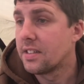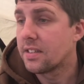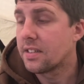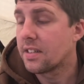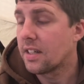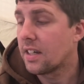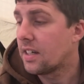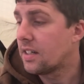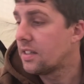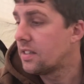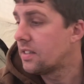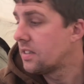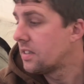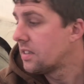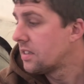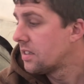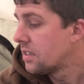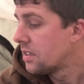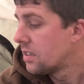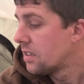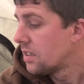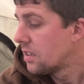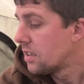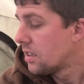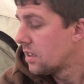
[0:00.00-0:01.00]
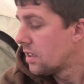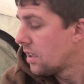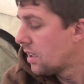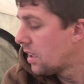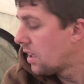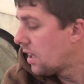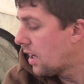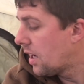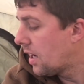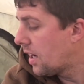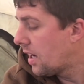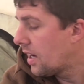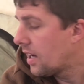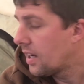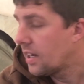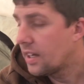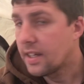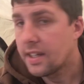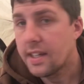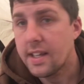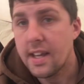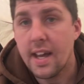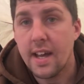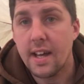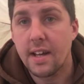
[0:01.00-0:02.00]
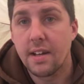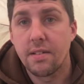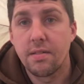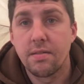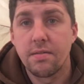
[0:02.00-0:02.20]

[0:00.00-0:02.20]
So yeah,